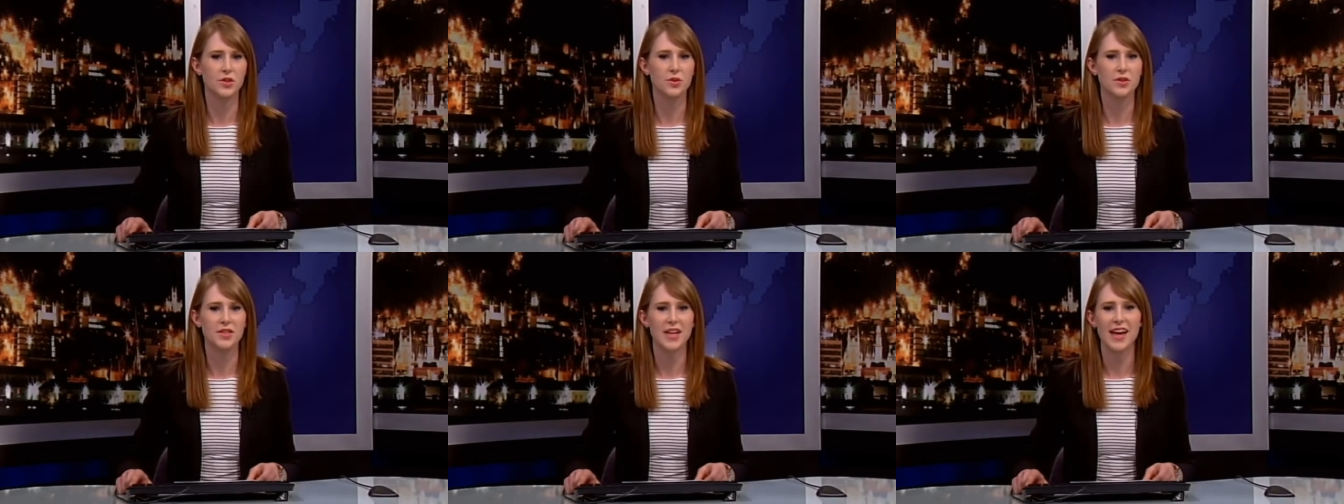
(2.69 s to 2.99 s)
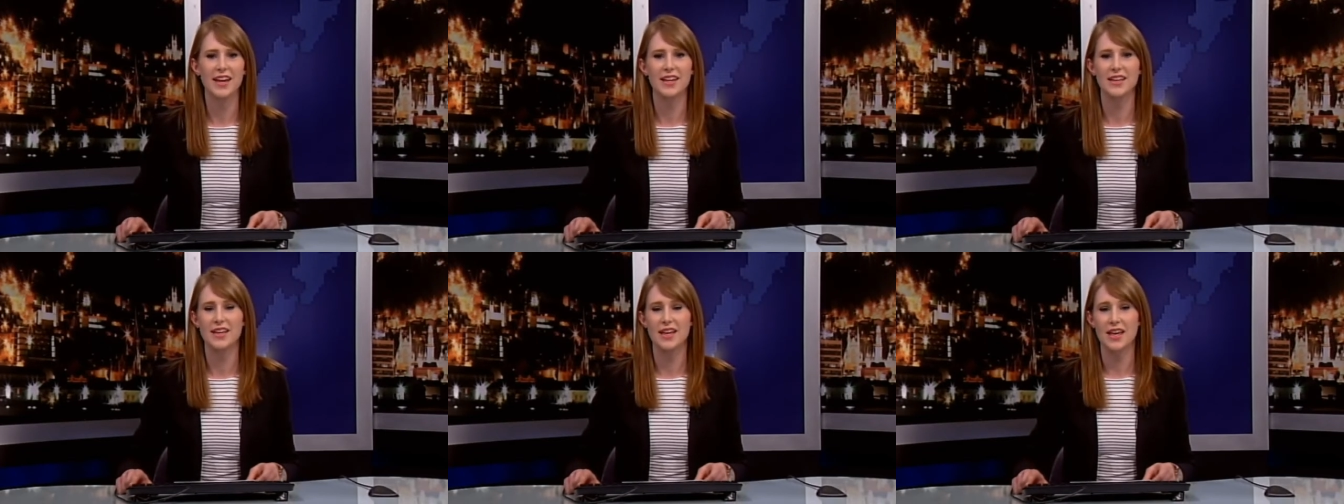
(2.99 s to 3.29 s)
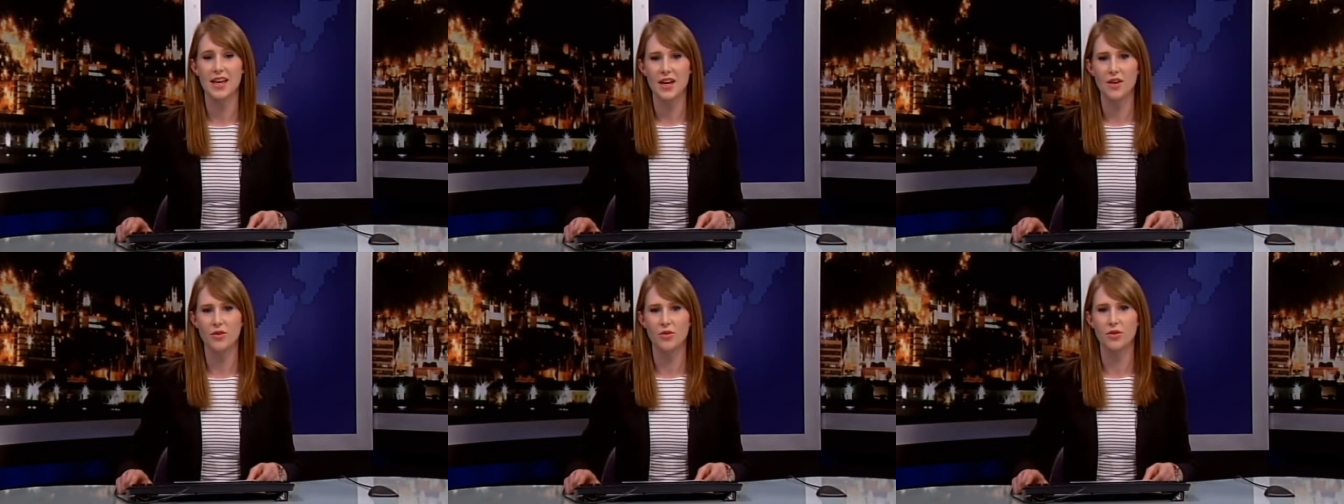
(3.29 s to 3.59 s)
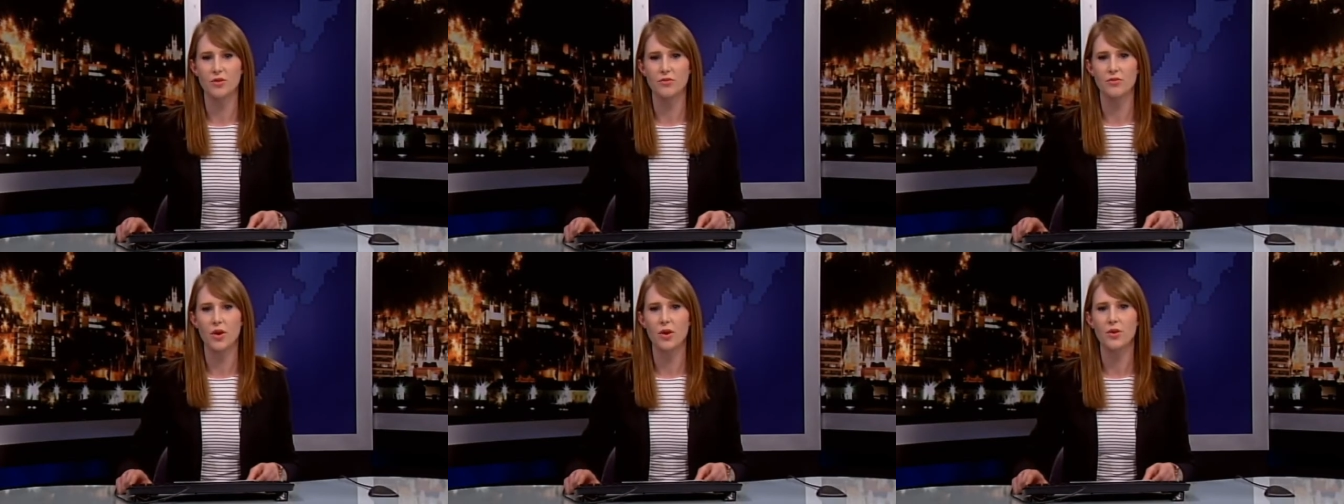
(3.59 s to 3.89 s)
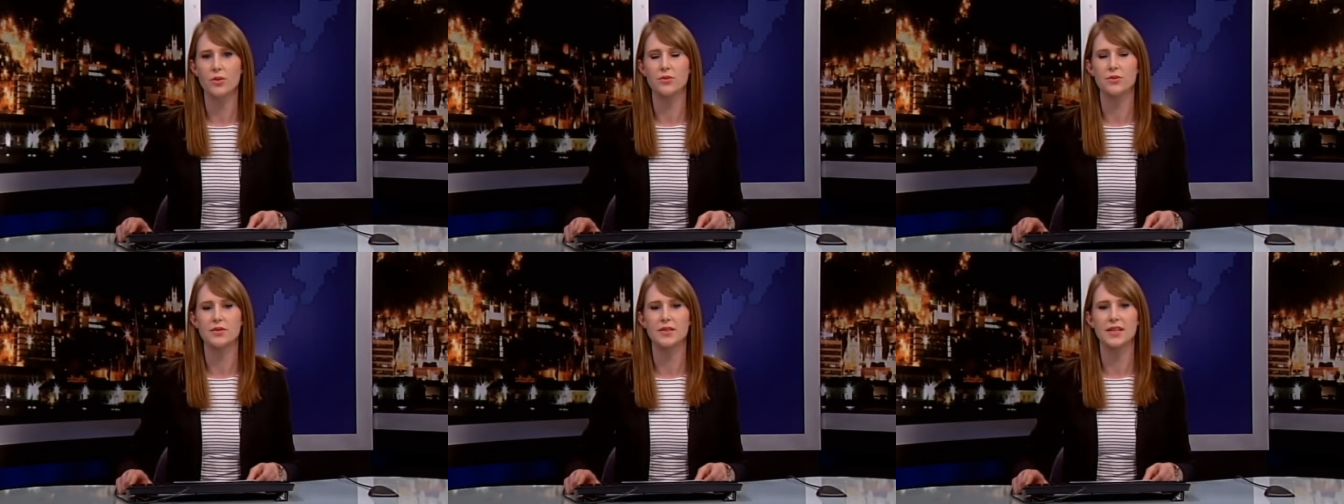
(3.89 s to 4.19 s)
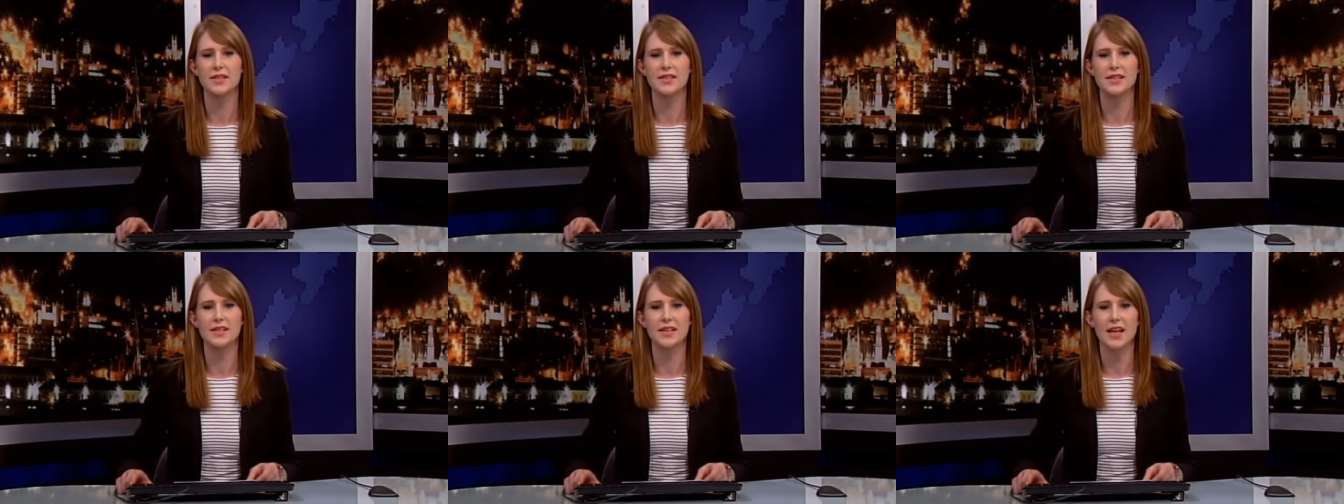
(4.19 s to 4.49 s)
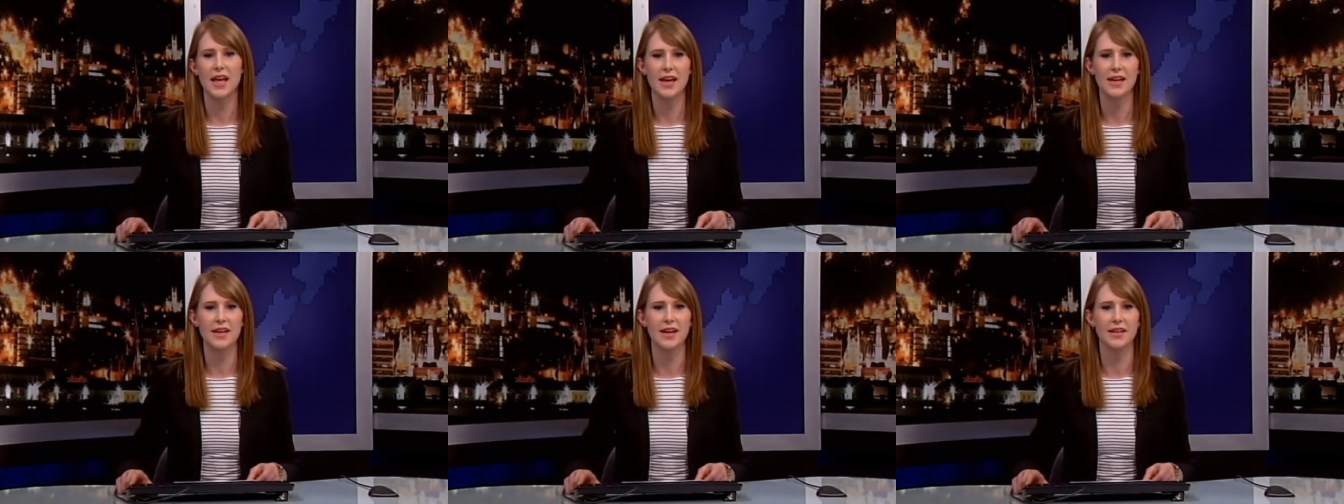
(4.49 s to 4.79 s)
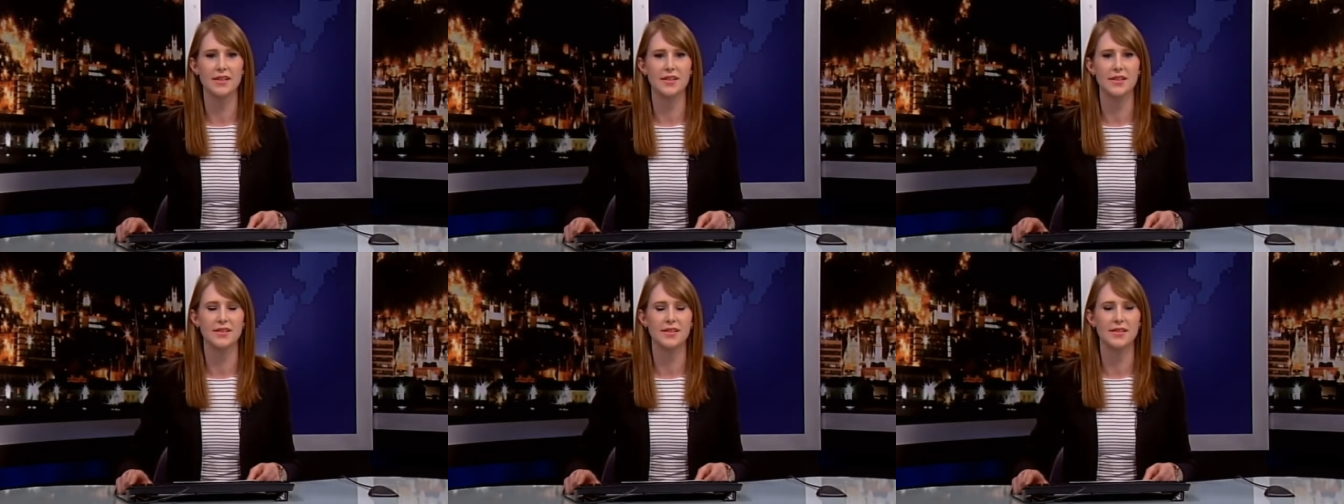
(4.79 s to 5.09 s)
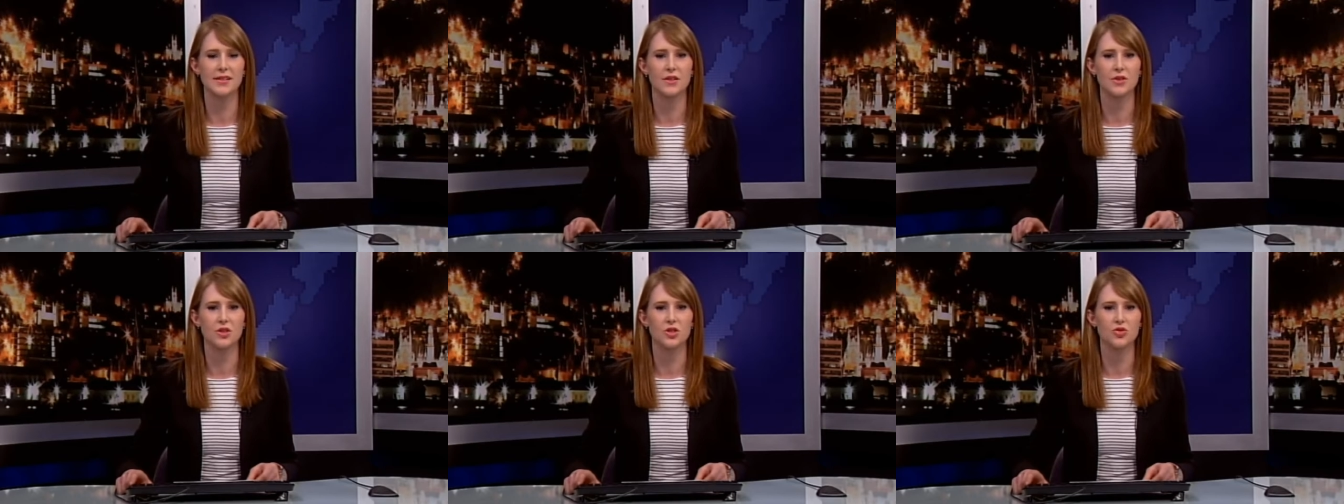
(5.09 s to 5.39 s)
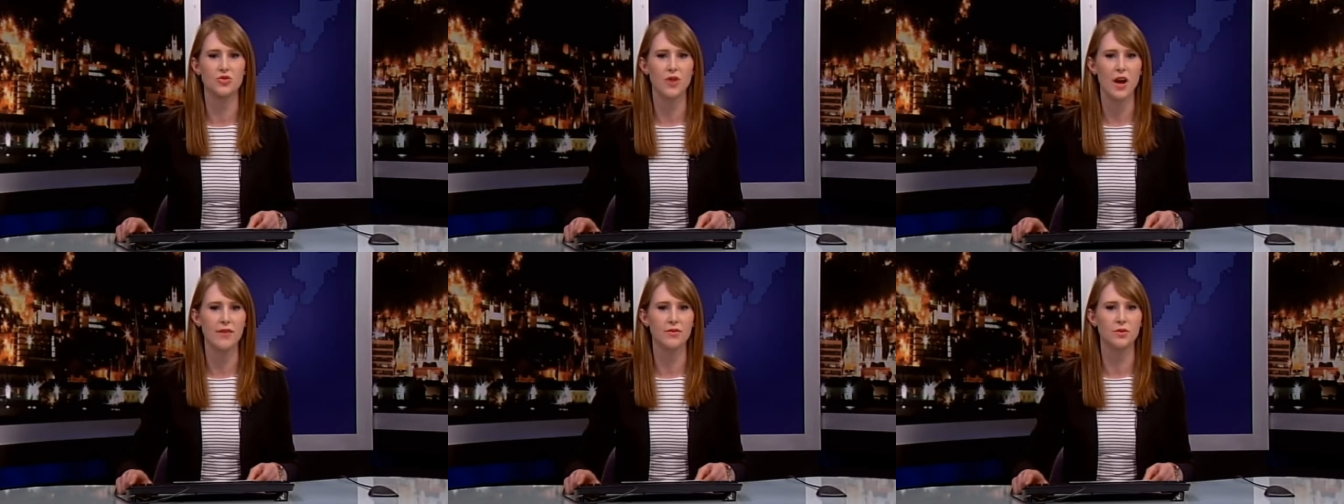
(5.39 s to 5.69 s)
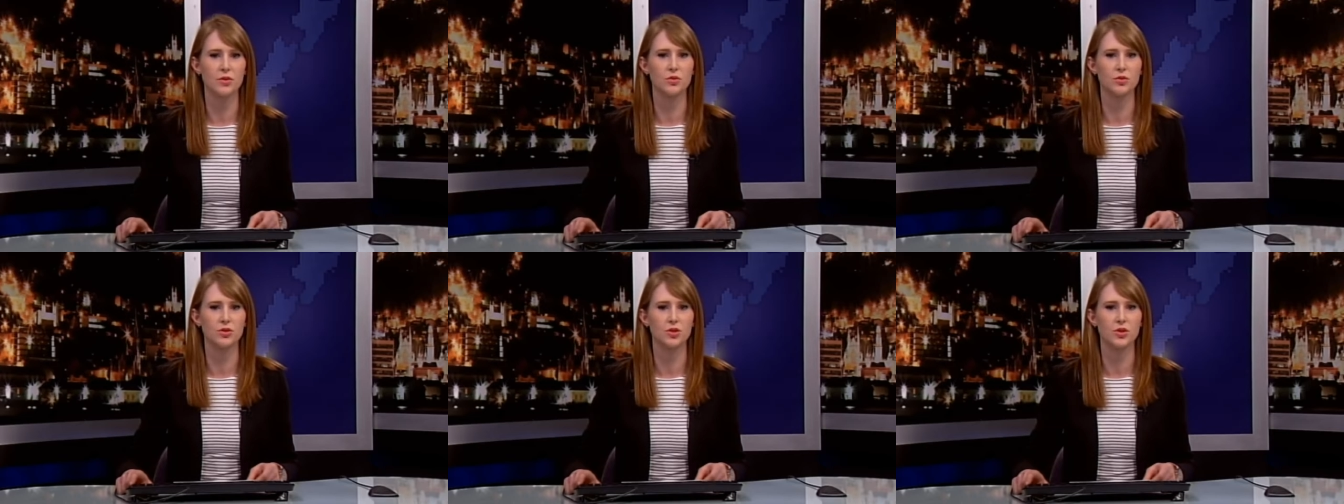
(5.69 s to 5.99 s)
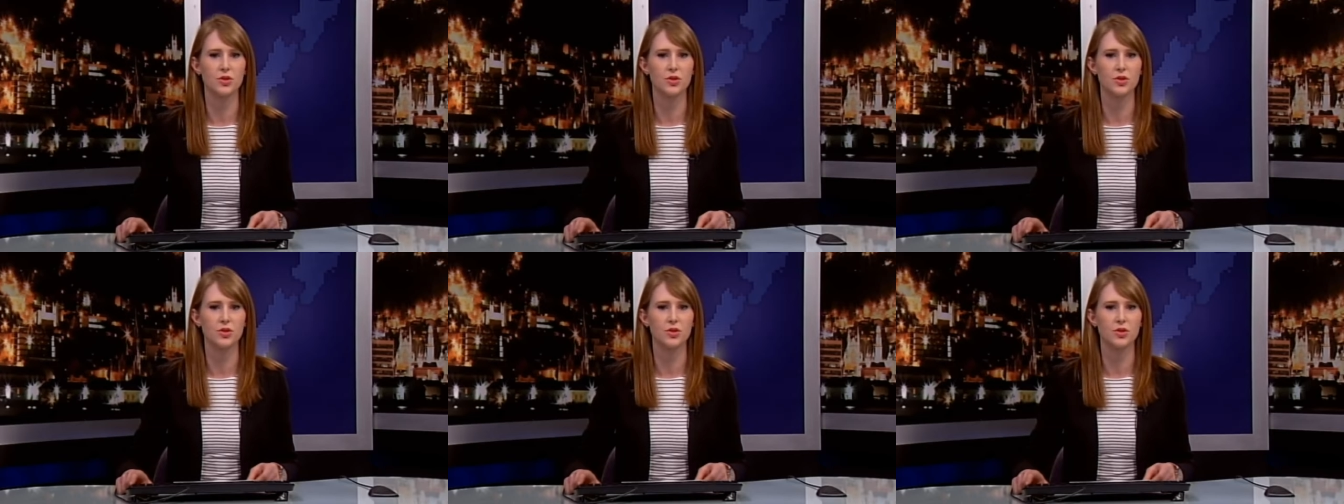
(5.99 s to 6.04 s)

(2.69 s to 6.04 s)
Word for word: to take care on the roads and delay unnecessary travel